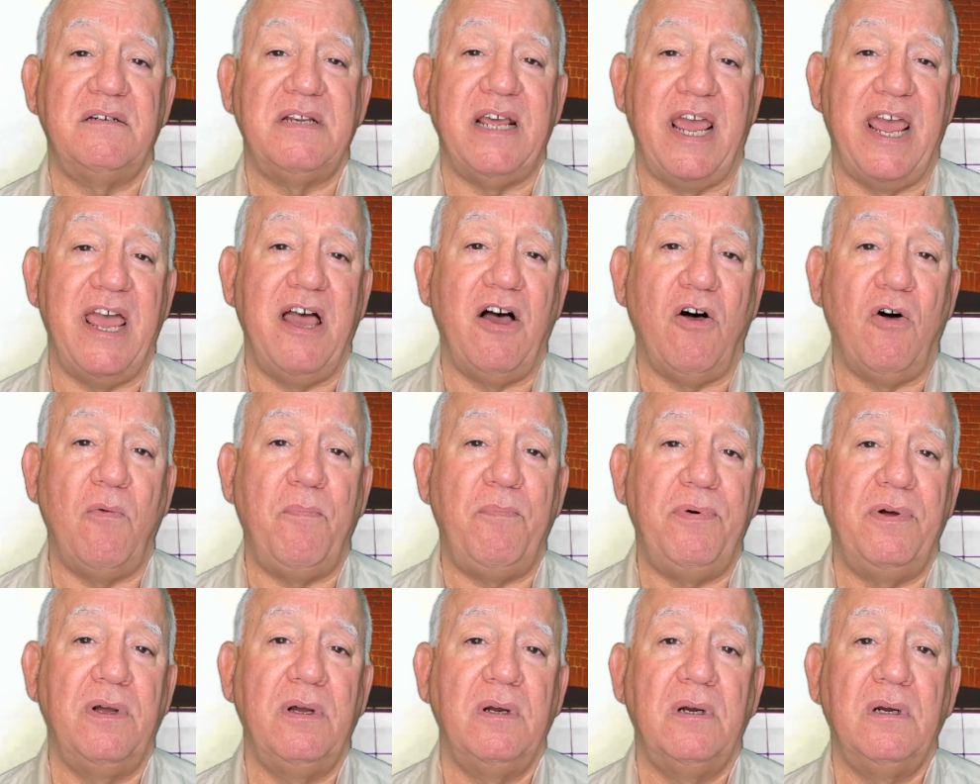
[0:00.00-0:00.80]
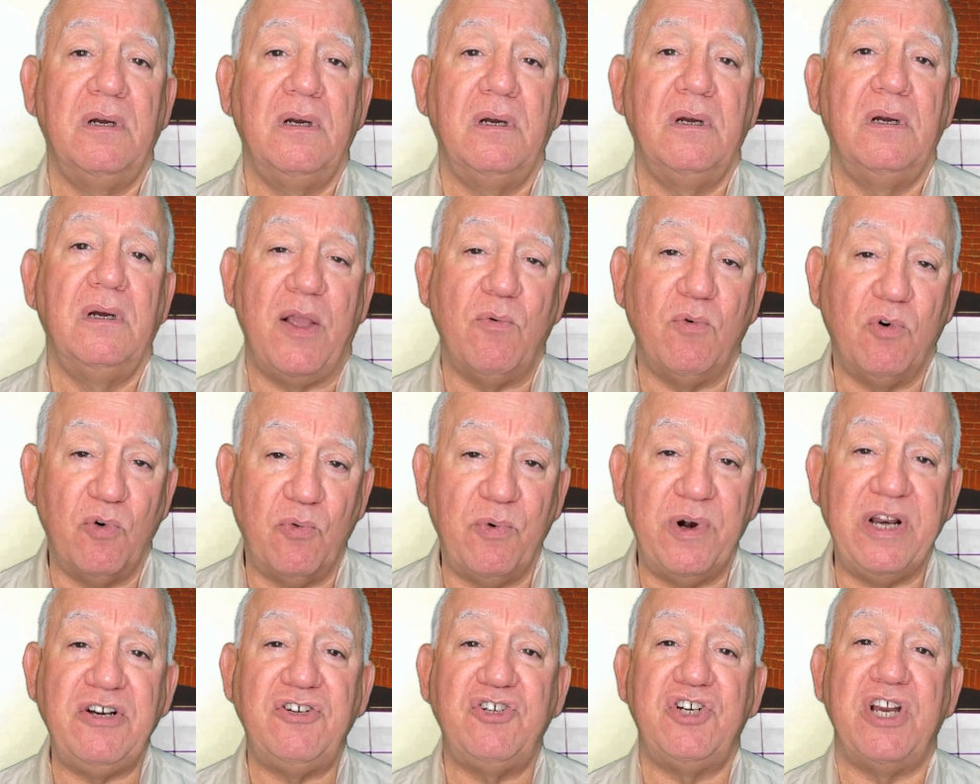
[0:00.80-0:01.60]
to help, they will
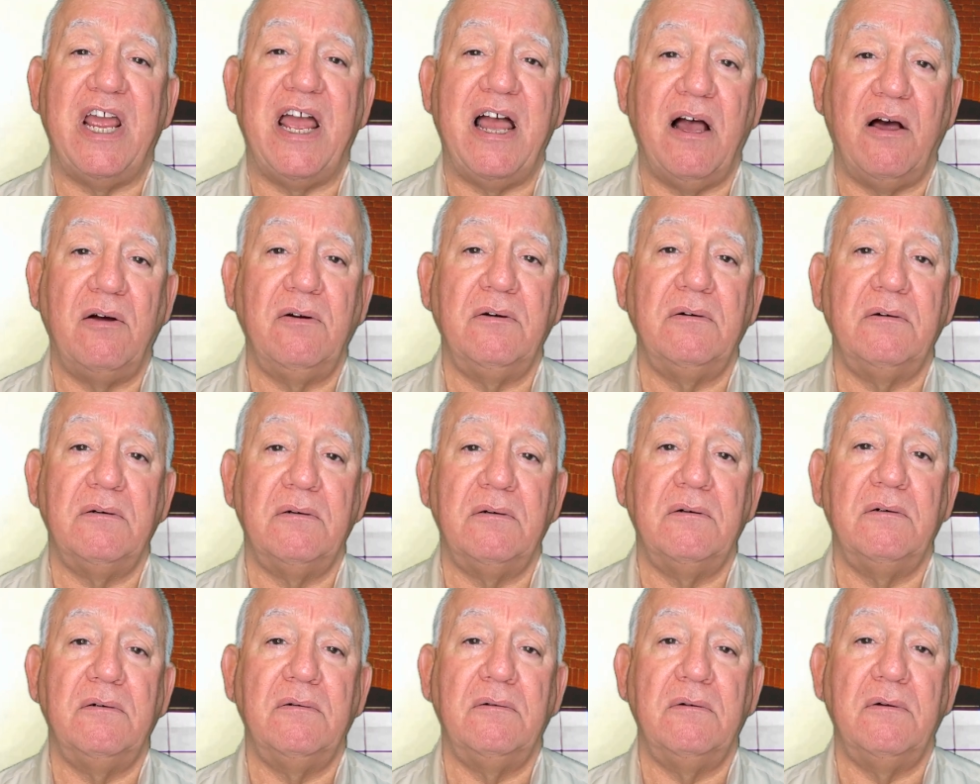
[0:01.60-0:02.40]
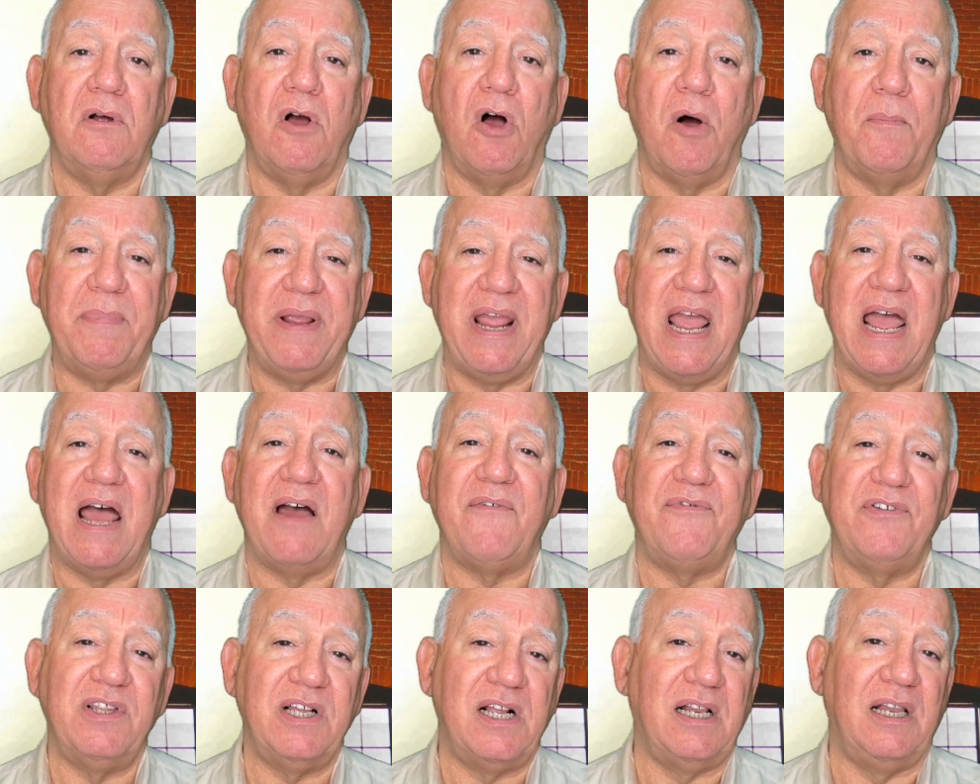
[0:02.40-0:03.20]
reach out on
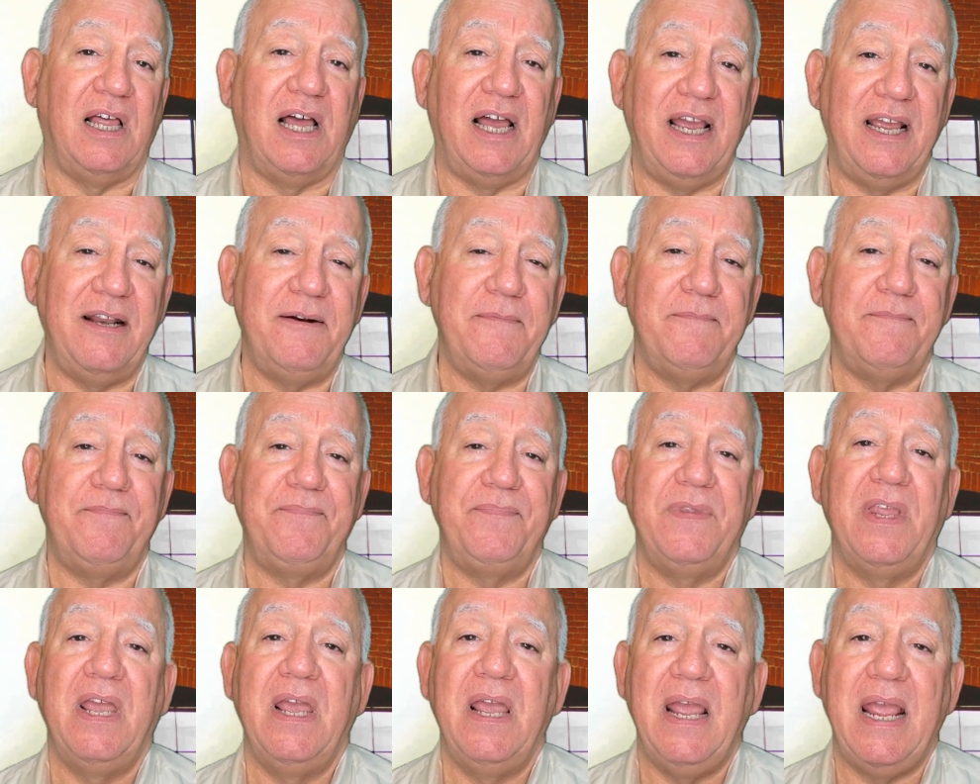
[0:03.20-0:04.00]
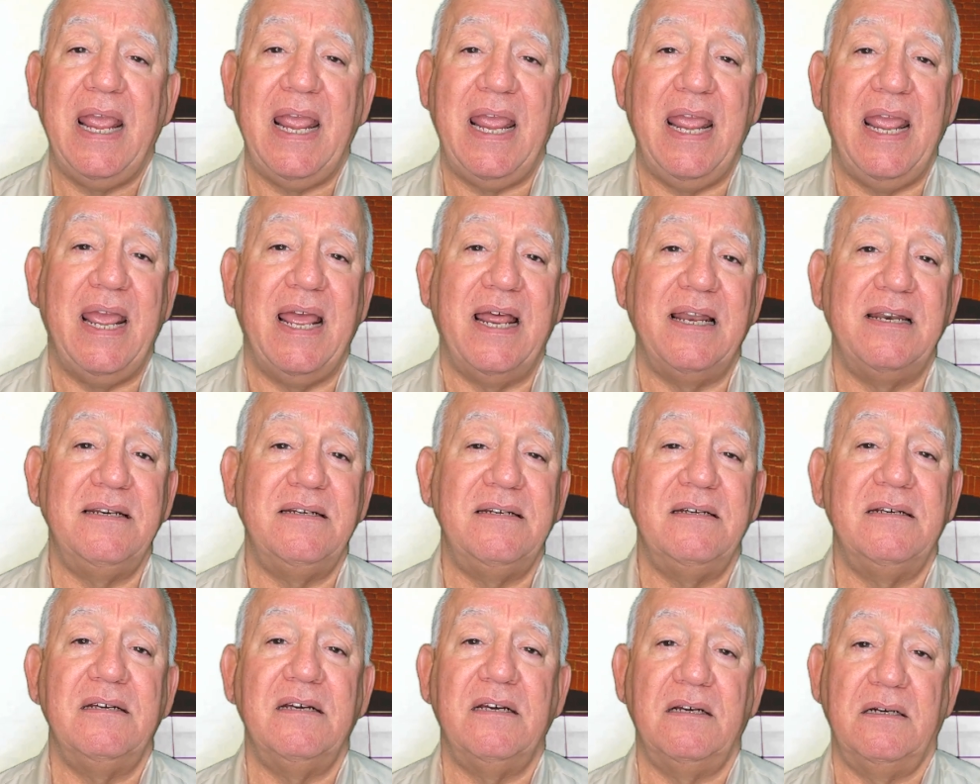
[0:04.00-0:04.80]
behalf of the client
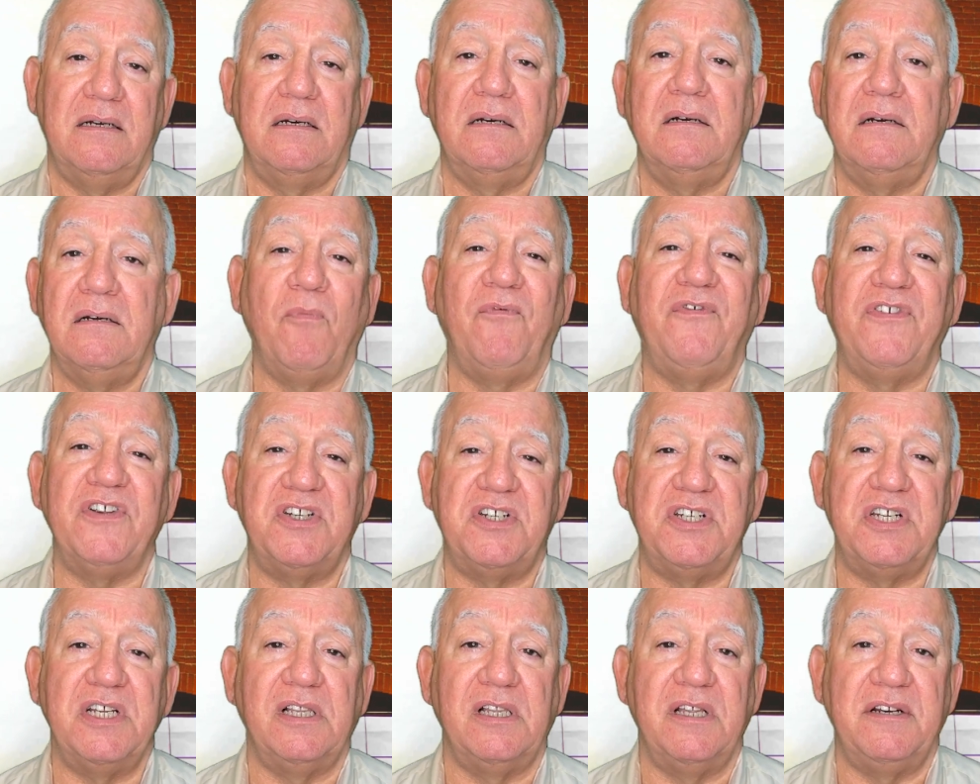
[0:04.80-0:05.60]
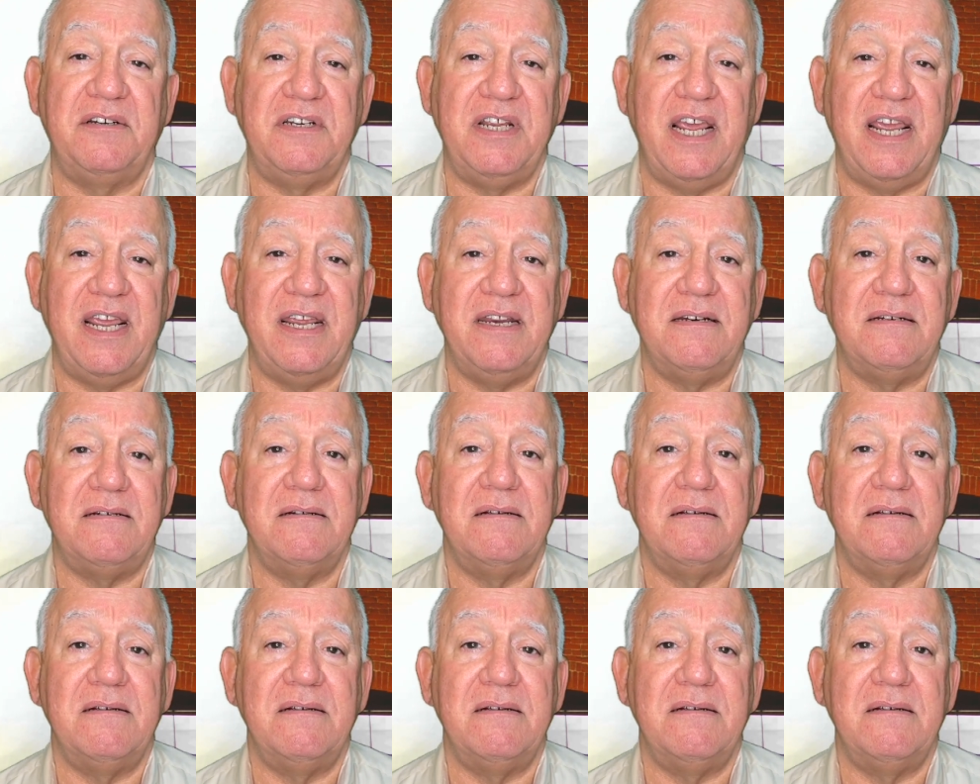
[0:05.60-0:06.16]
and facilitate